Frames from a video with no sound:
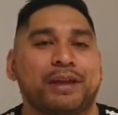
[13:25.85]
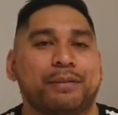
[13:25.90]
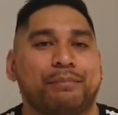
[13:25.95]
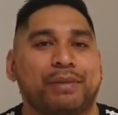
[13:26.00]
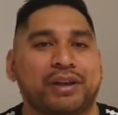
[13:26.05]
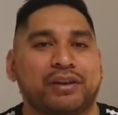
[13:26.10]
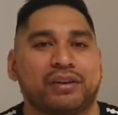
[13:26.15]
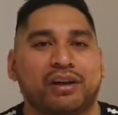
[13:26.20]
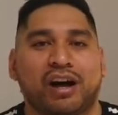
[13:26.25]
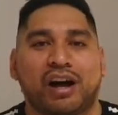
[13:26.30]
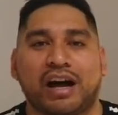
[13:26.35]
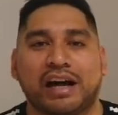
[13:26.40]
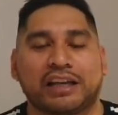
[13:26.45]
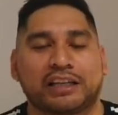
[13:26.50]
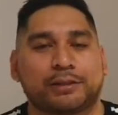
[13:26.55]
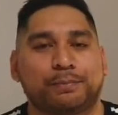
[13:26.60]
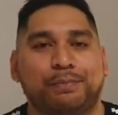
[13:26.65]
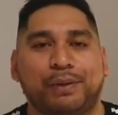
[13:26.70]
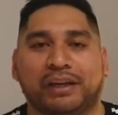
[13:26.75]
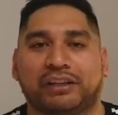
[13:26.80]
But I
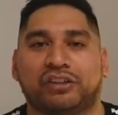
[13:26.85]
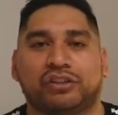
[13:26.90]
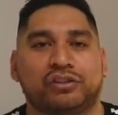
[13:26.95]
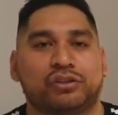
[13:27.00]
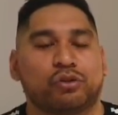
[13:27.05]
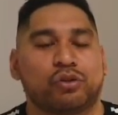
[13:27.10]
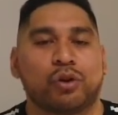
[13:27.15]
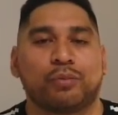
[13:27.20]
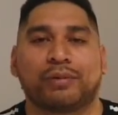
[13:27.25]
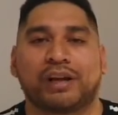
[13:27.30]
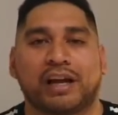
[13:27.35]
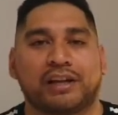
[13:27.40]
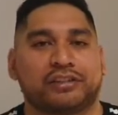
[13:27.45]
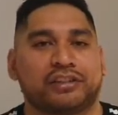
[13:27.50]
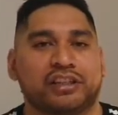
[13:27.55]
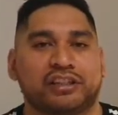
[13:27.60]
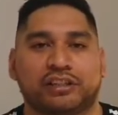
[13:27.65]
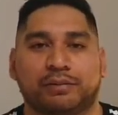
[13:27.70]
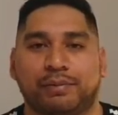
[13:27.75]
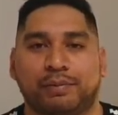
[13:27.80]
expect Jerome
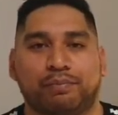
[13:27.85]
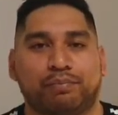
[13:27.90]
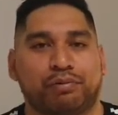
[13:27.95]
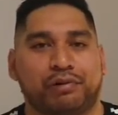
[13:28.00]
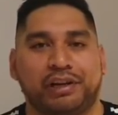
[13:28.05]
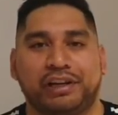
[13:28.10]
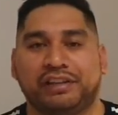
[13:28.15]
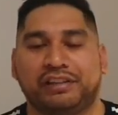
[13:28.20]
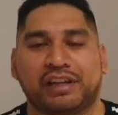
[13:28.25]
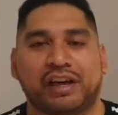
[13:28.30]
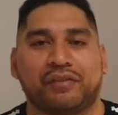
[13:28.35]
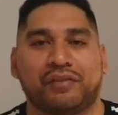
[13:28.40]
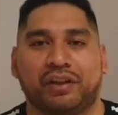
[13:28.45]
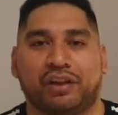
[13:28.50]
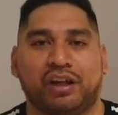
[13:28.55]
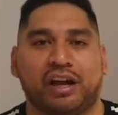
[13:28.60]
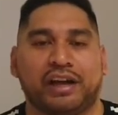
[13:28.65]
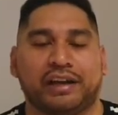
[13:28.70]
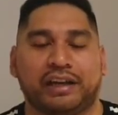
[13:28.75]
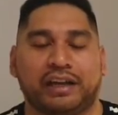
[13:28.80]
Garces to be pretty down the
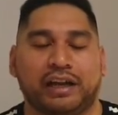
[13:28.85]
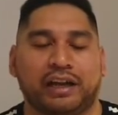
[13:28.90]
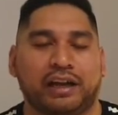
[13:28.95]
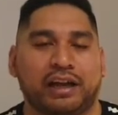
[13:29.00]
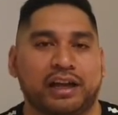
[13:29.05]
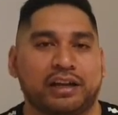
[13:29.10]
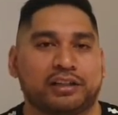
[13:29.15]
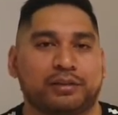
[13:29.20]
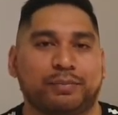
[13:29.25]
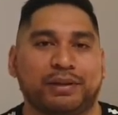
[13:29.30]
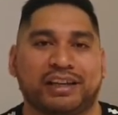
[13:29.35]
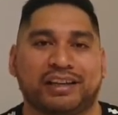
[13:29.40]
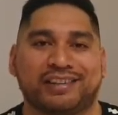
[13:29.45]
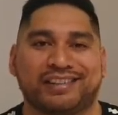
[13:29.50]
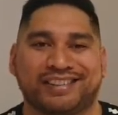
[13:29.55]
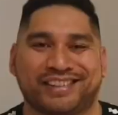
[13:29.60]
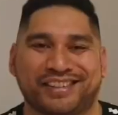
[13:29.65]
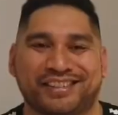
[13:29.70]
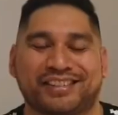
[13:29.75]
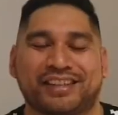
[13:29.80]
line here and to be
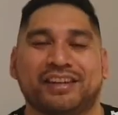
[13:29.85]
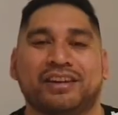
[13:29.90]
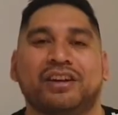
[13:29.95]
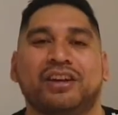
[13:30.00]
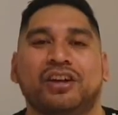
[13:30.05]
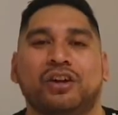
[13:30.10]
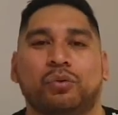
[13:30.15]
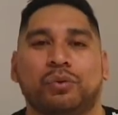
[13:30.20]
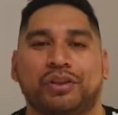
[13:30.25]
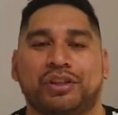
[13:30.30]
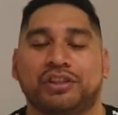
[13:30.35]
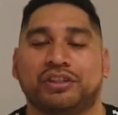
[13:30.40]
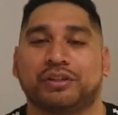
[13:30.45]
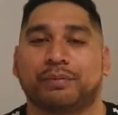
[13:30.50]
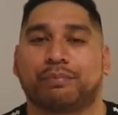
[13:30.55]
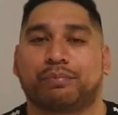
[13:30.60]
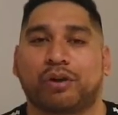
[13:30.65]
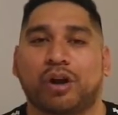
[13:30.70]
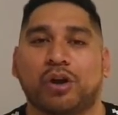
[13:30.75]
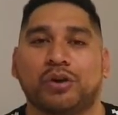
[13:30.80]
consistent with his
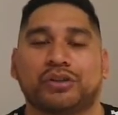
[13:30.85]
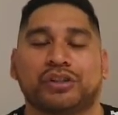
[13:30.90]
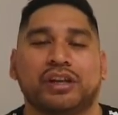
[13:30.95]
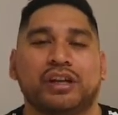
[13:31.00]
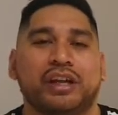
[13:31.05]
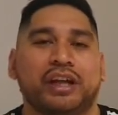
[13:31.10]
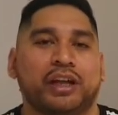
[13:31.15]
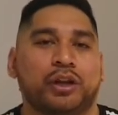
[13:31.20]
approach.